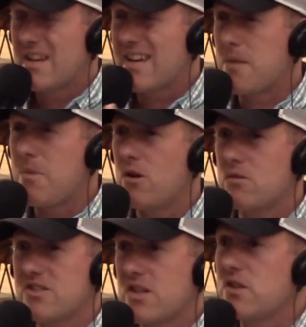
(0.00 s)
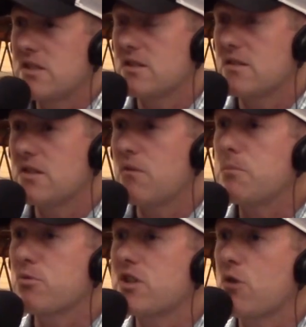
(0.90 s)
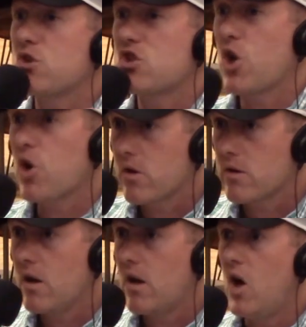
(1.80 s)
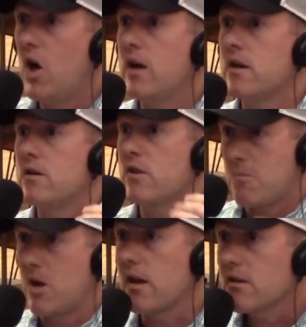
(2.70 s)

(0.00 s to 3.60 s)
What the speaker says: get about a 70% return on their money.